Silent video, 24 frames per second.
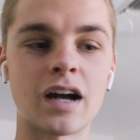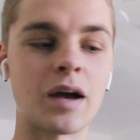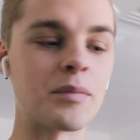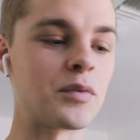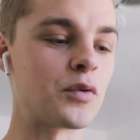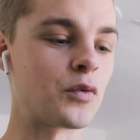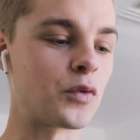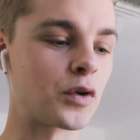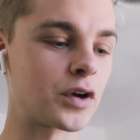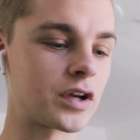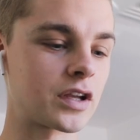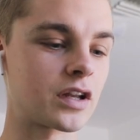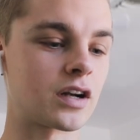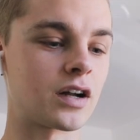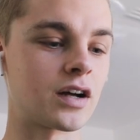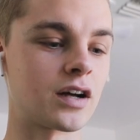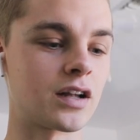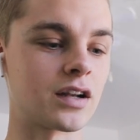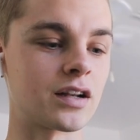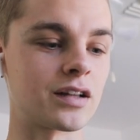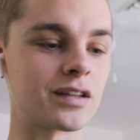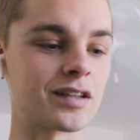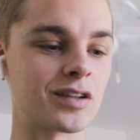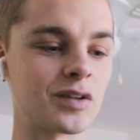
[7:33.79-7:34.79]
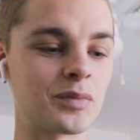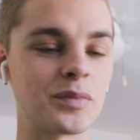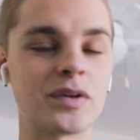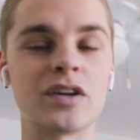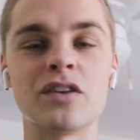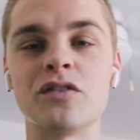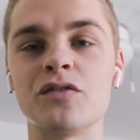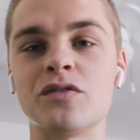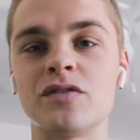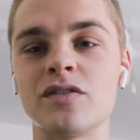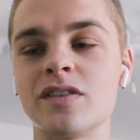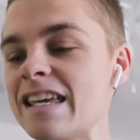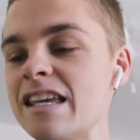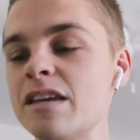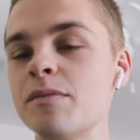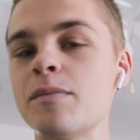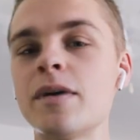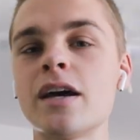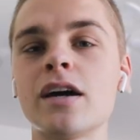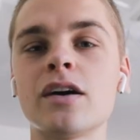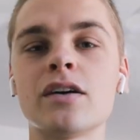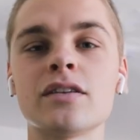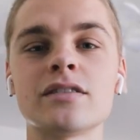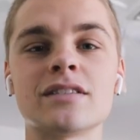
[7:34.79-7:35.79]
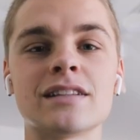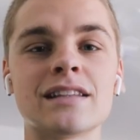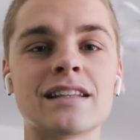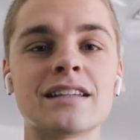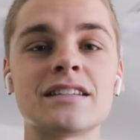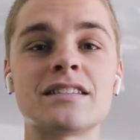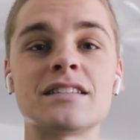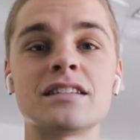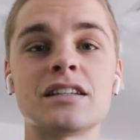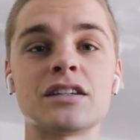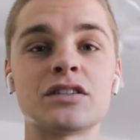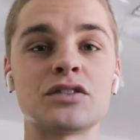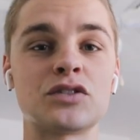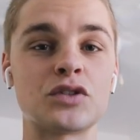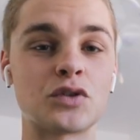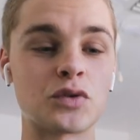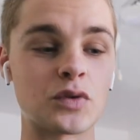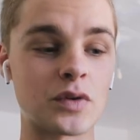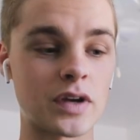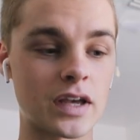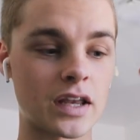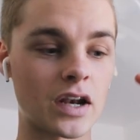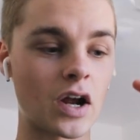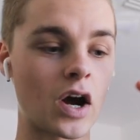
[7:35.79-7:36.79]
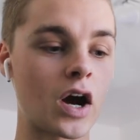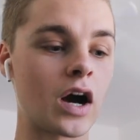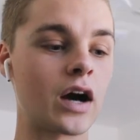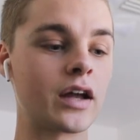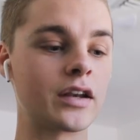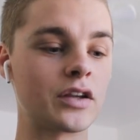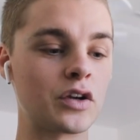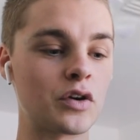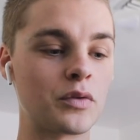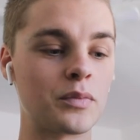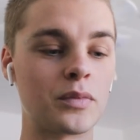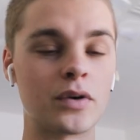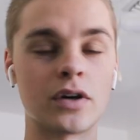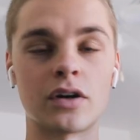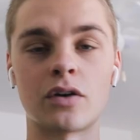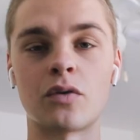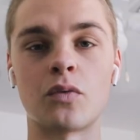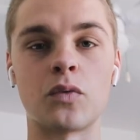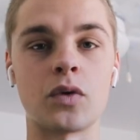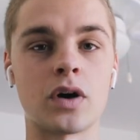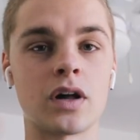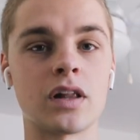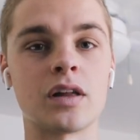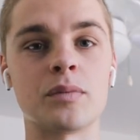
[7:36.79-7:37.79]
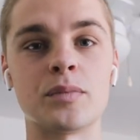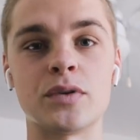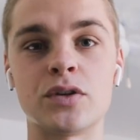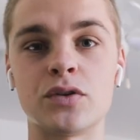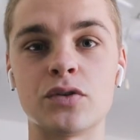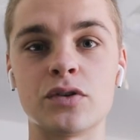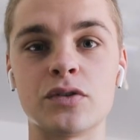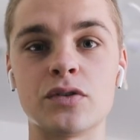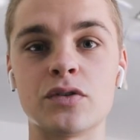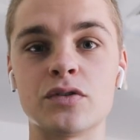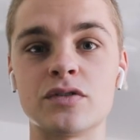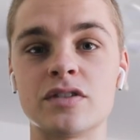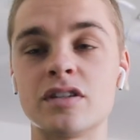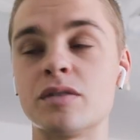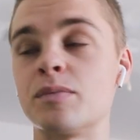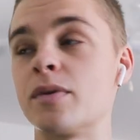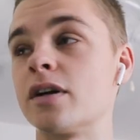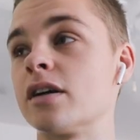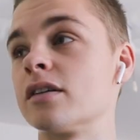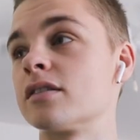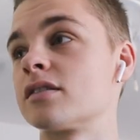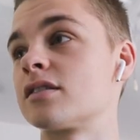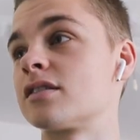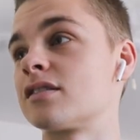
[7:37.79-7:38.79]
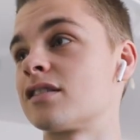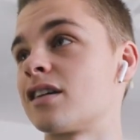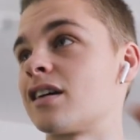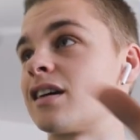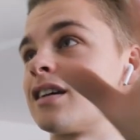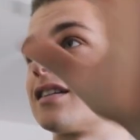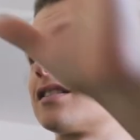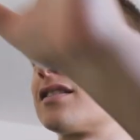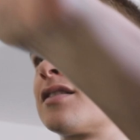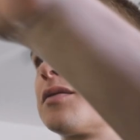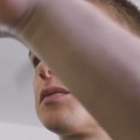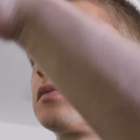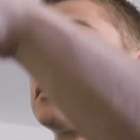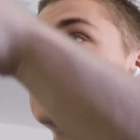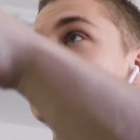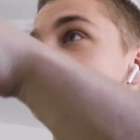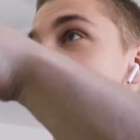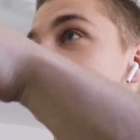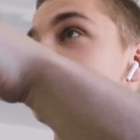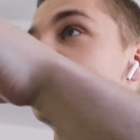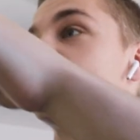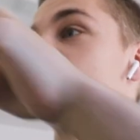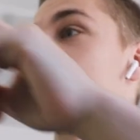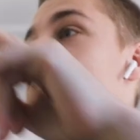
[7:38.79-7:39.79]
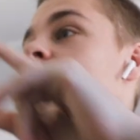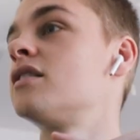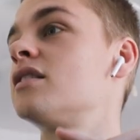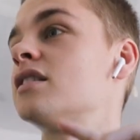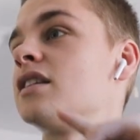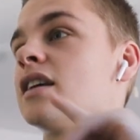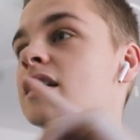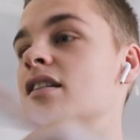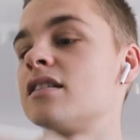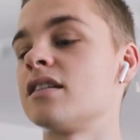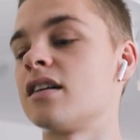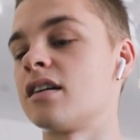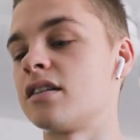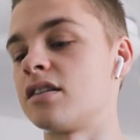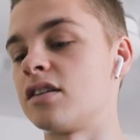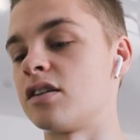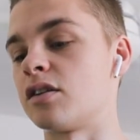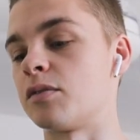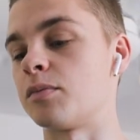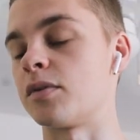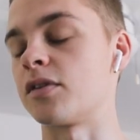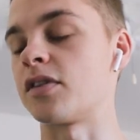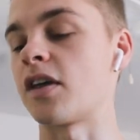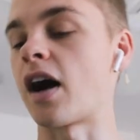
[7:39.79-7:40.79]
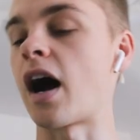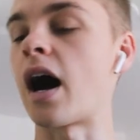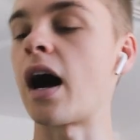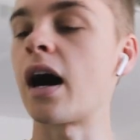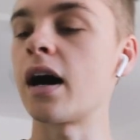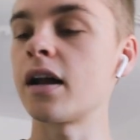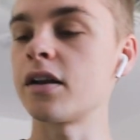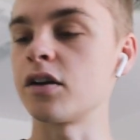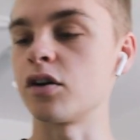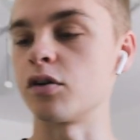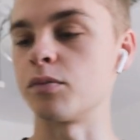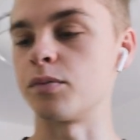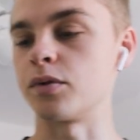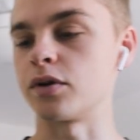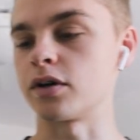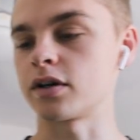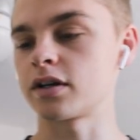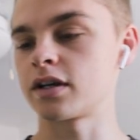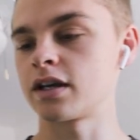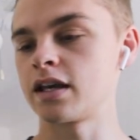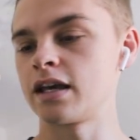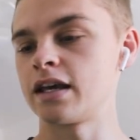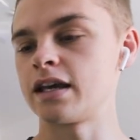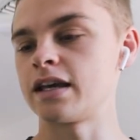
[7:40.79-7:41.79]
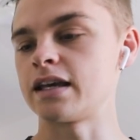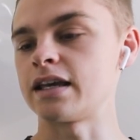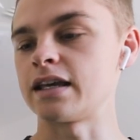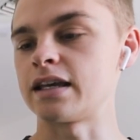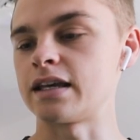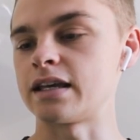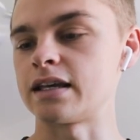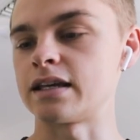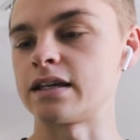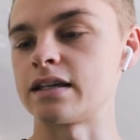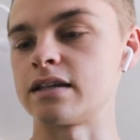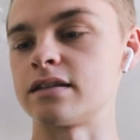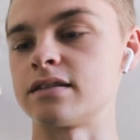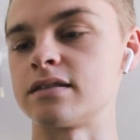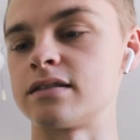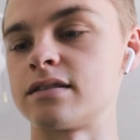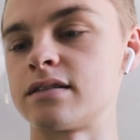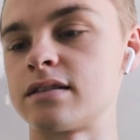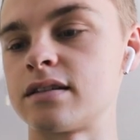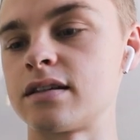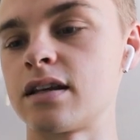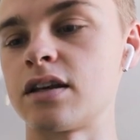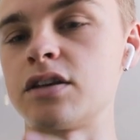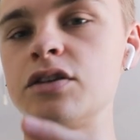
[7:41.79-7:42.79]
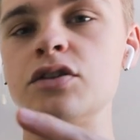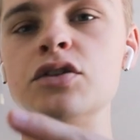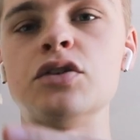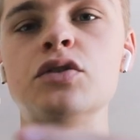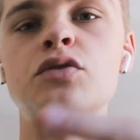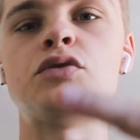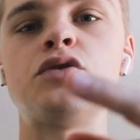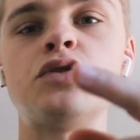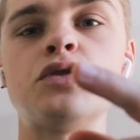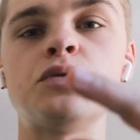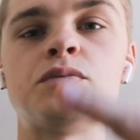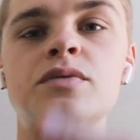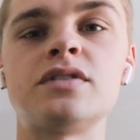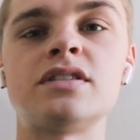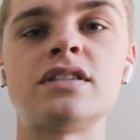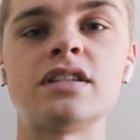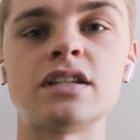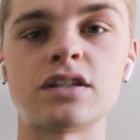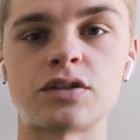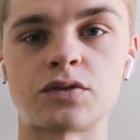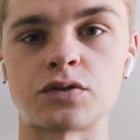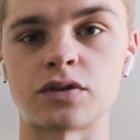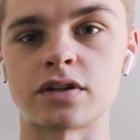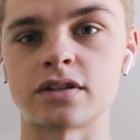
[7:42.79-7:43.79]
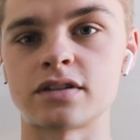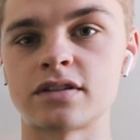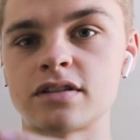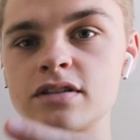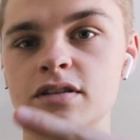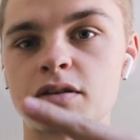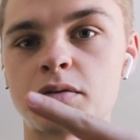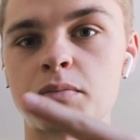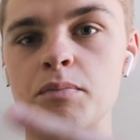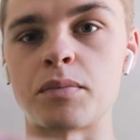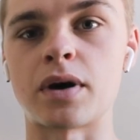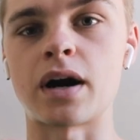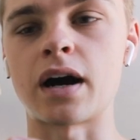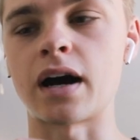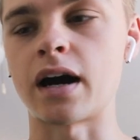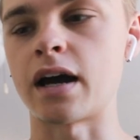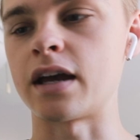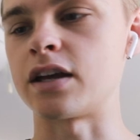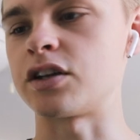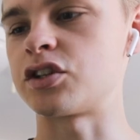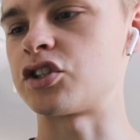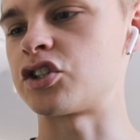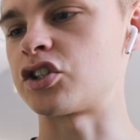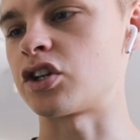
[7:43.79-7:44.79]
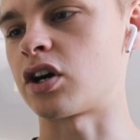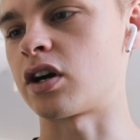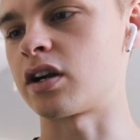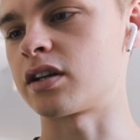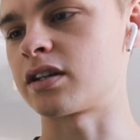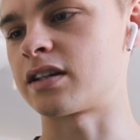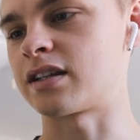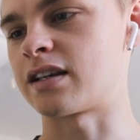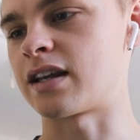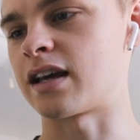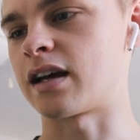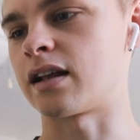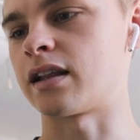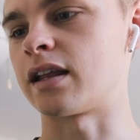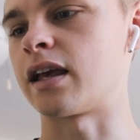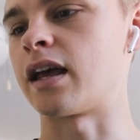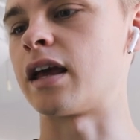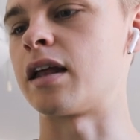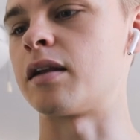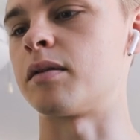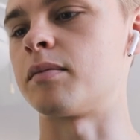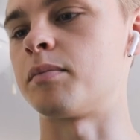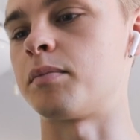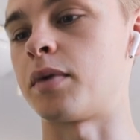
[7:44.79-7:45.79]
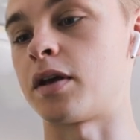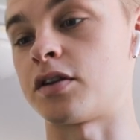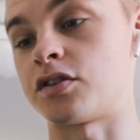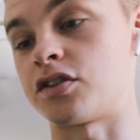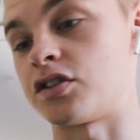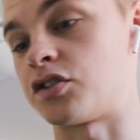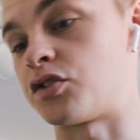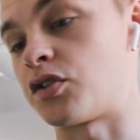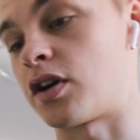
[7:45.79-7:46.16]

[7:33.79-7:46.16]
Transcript: I've been working on a little bit of emails, listening to an audiobook while I've been doing those emails because I had some stuff to get done here. But the audiobook is YouTube Secrets by Sean Cannell and Benji